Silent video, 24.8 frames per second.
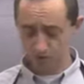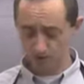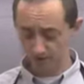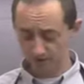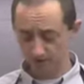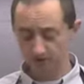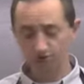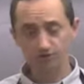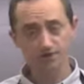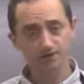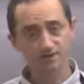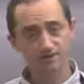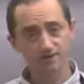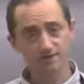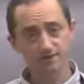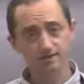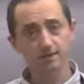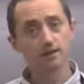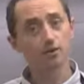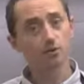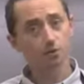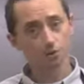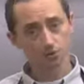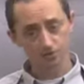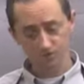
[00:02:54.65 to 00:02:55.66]
This one here
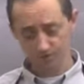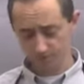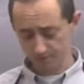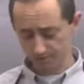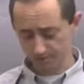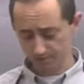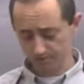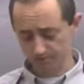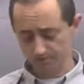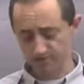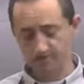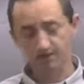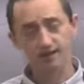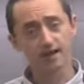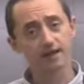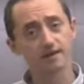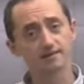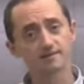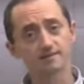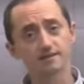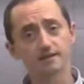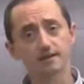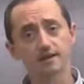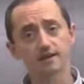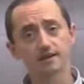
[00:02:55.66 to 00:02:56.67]
isn't, also
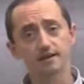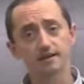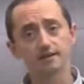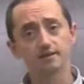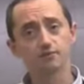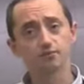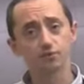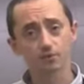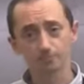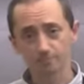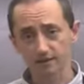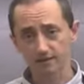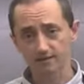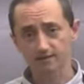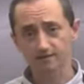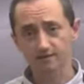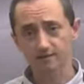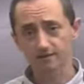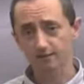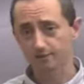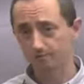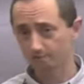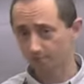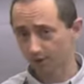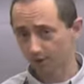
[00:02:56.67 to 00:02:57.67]
because it has a
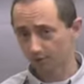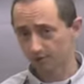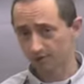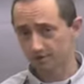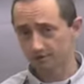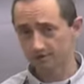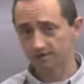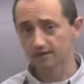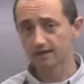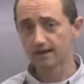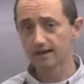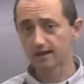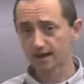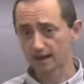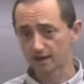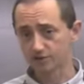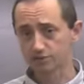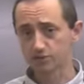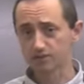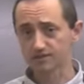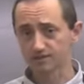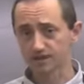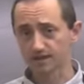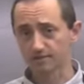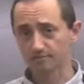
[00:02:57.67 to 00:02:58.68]
robusta component,
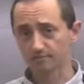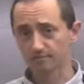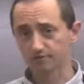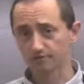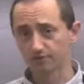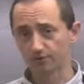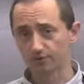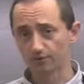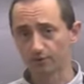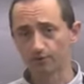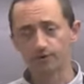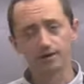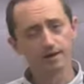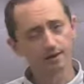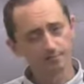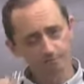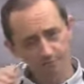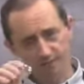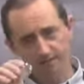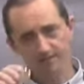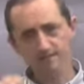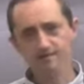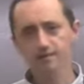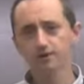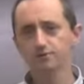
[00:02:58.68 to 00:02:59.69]
as we were saying before.